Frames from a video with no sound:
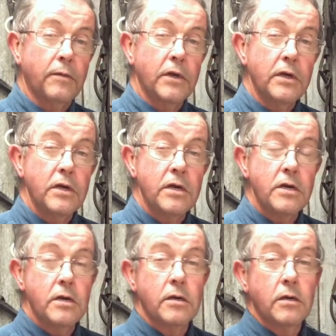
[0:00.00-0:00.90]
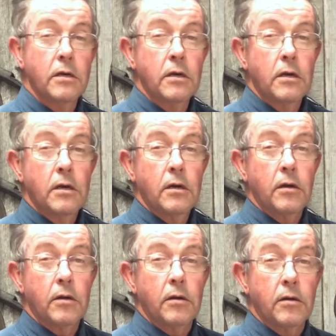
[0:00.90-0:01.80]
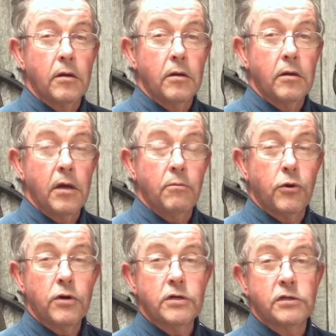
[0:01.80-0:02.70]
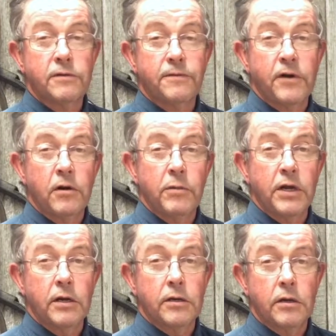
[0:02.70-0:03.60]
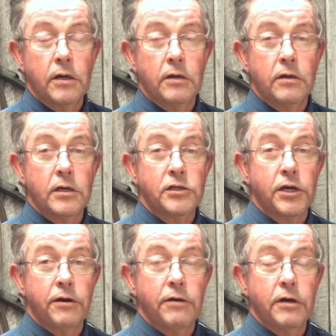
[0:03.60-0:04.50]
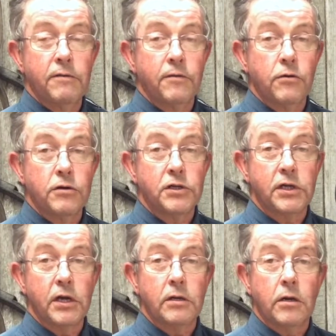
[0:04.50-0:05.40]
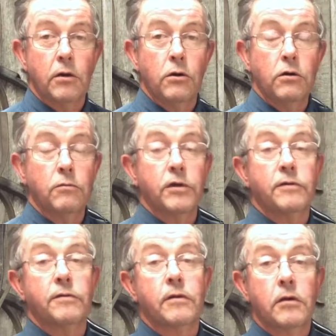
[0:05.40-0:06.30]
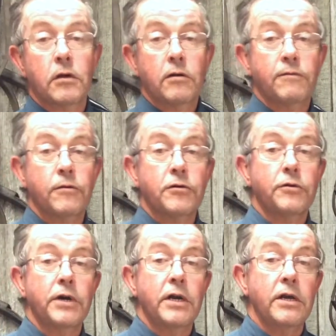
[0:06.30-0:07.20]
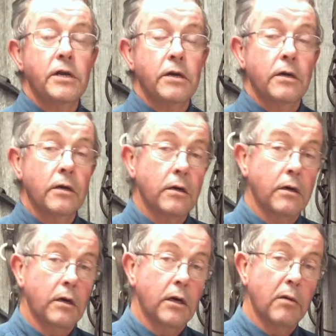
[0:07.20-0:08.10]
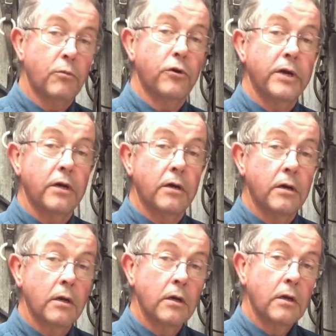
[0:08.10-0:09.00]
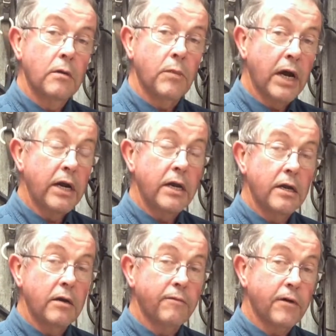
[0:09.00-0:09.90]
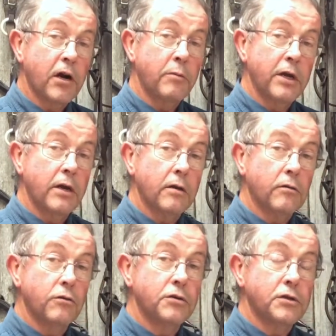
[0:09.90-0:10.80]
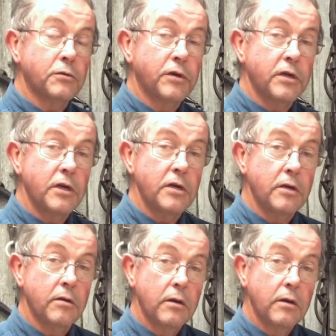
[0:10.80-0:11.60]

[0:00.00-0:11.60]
The importance of farming in this area, of course, along with fur trading, lumbering, mining, farming, those were the